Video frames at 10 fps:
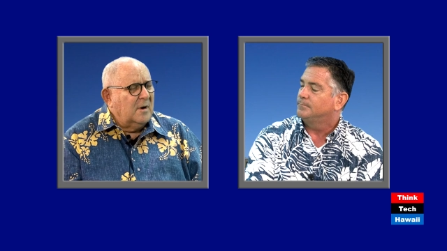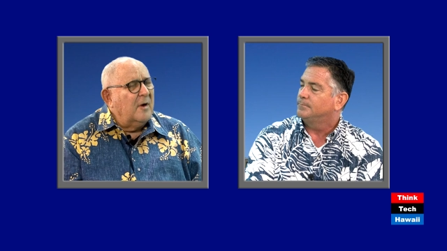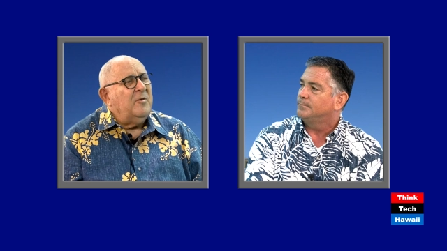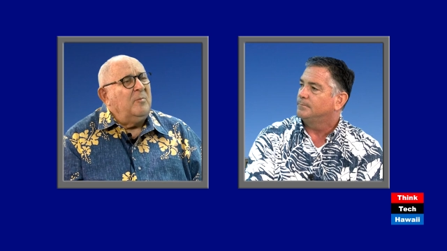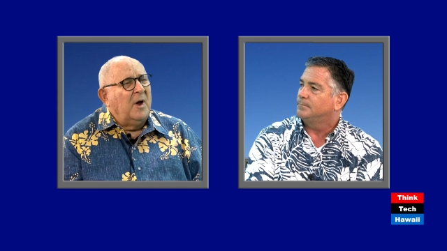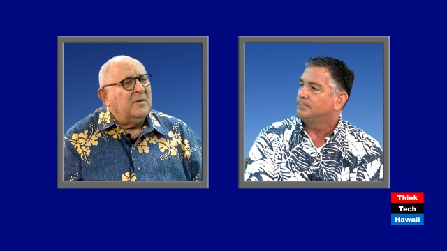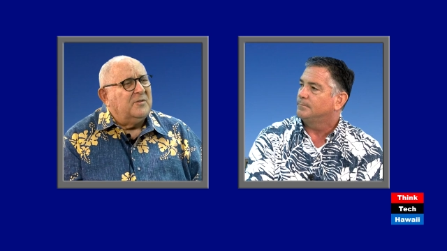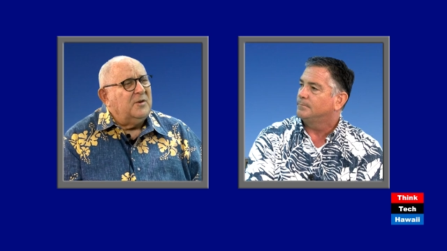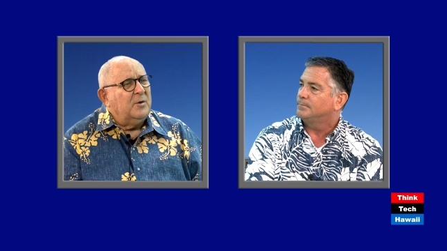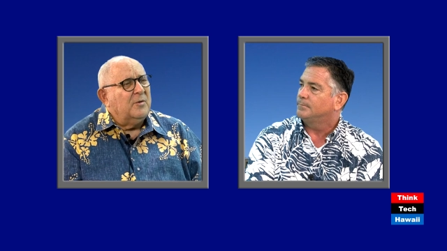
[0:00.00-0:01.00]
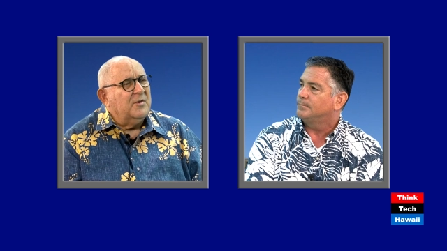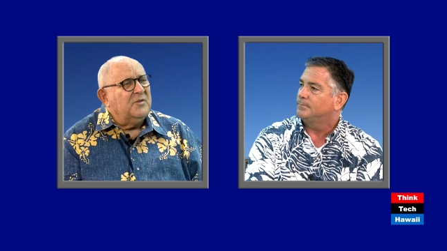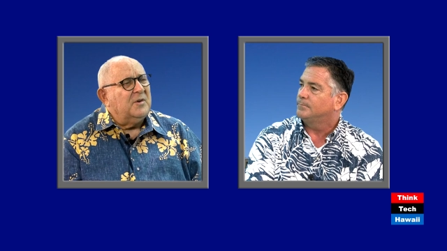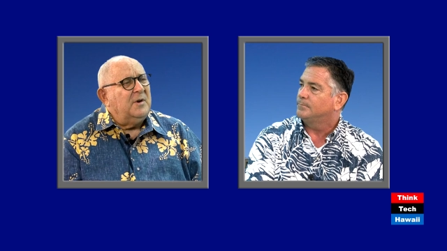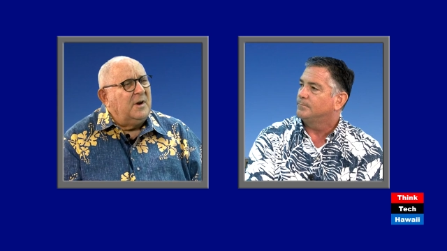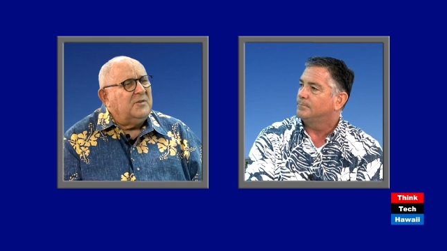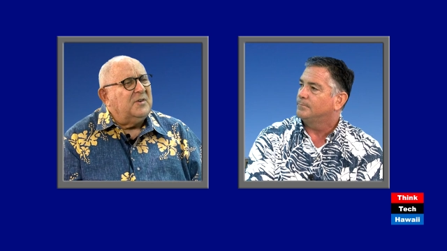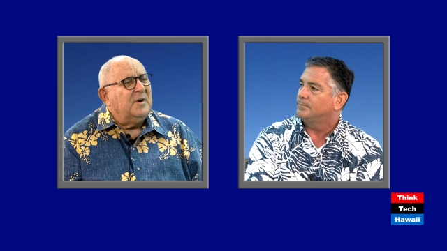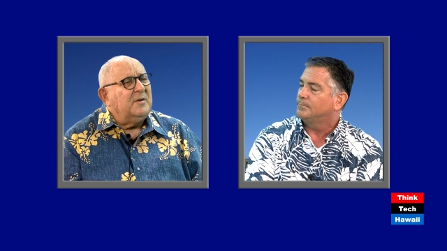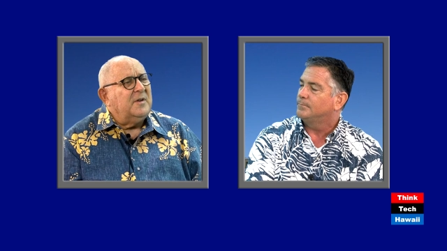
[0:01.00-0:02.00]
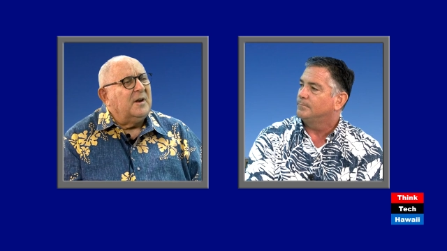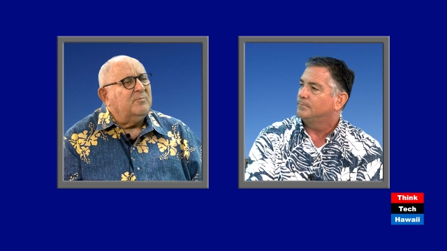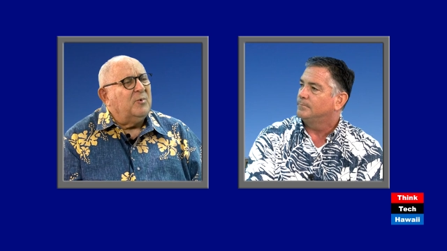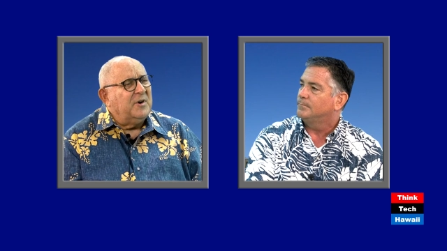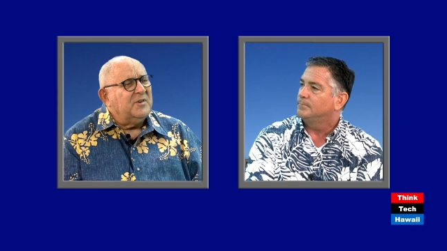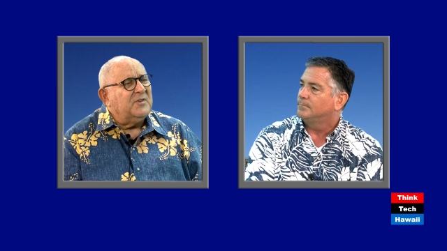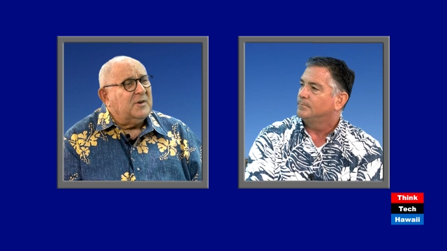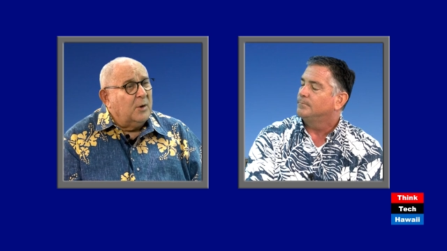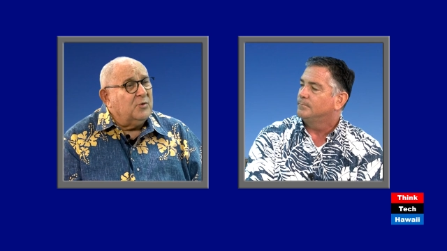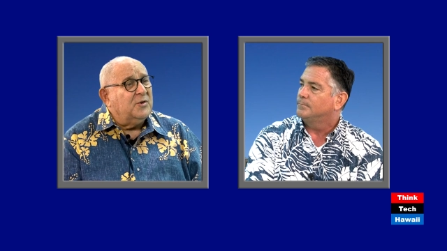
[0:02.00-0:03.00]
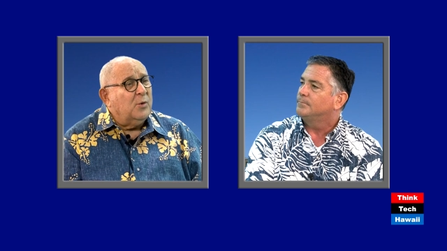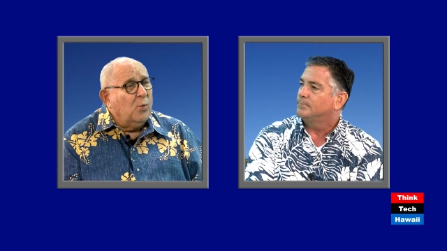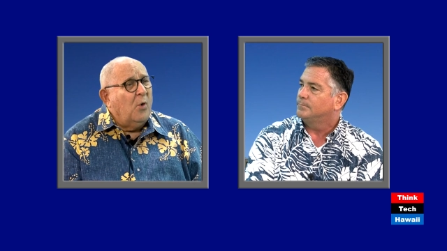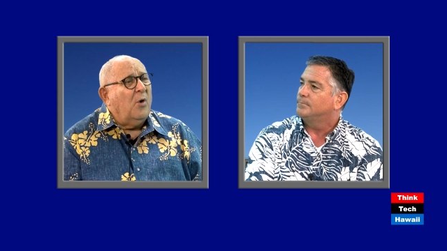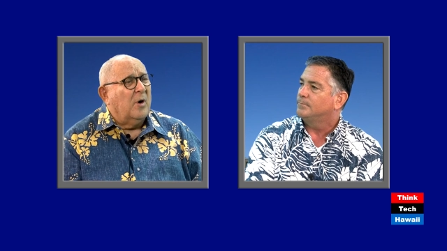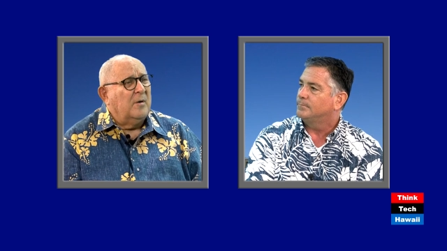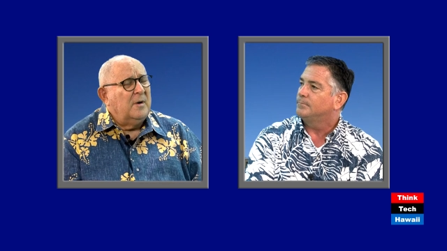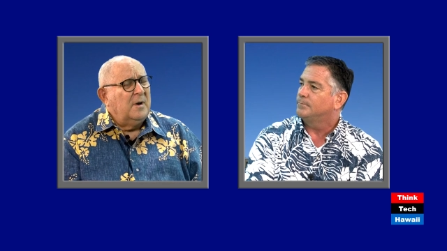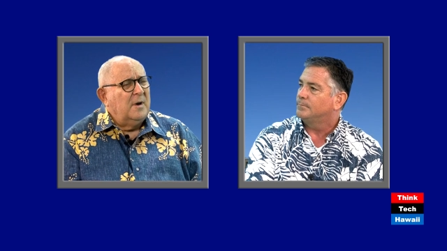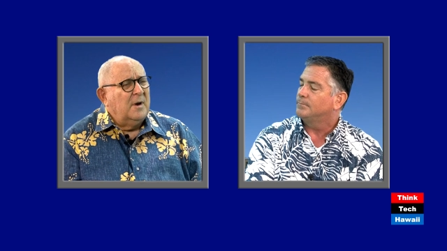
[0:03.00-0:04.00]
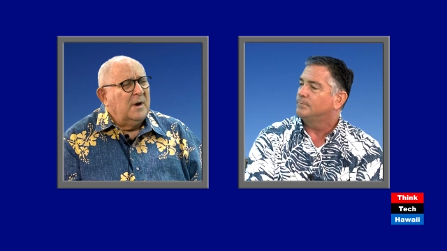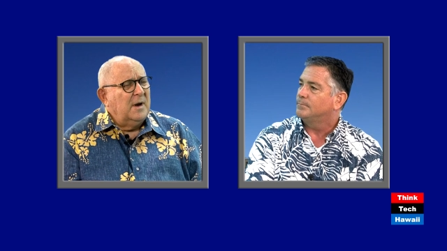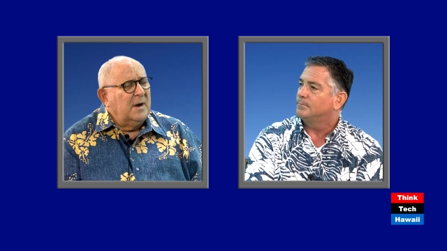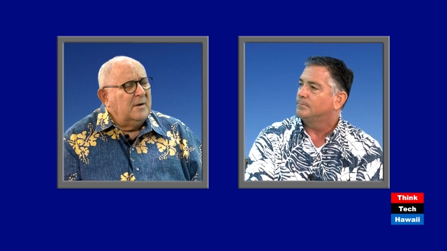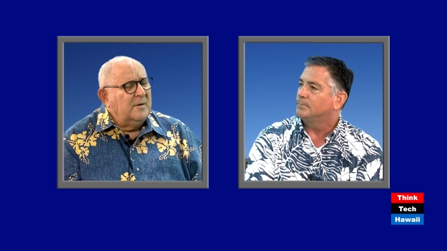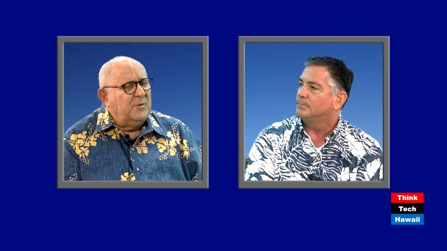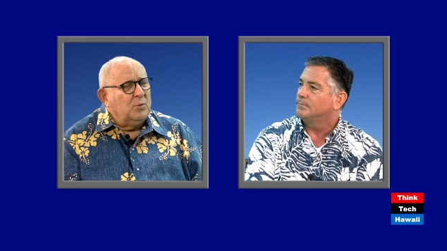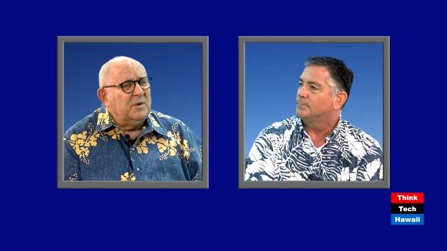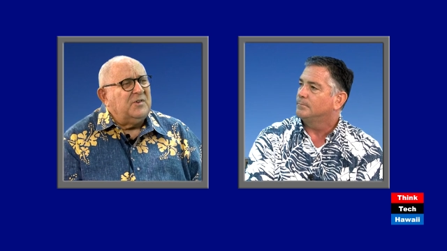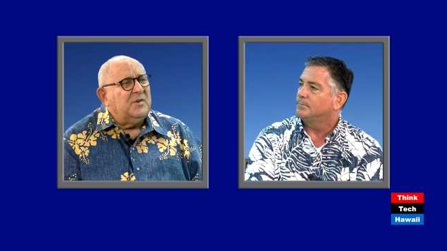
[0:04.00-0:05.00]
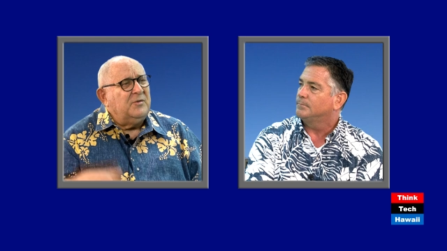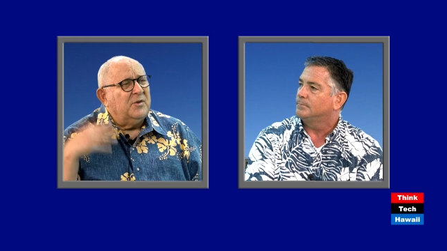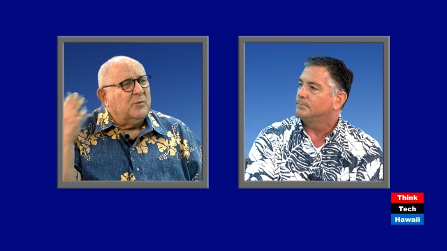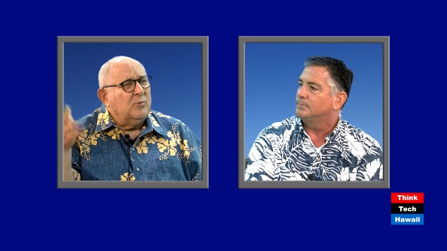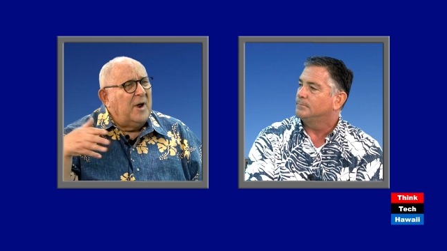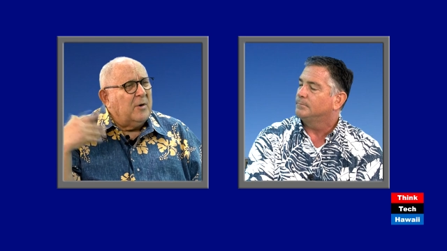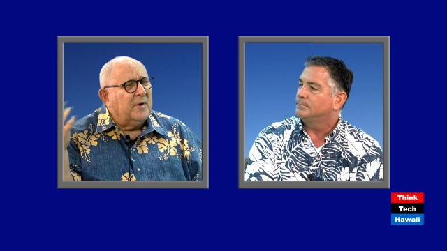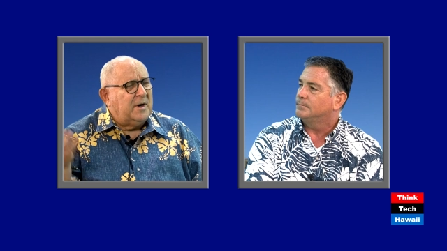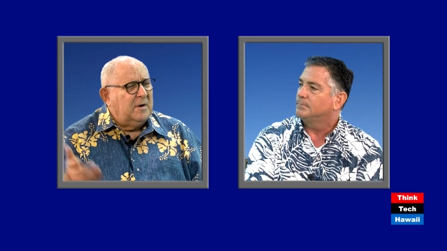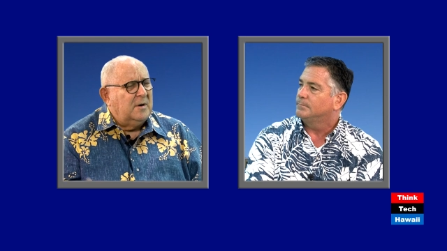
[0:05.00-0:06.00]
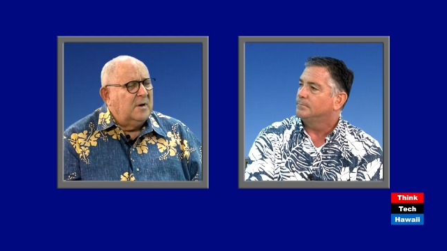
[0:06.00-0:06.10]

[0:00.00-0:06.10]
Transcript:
Speaker 1: every month, there's an incident that brings us closer to war, and if you listen to the rhetoric,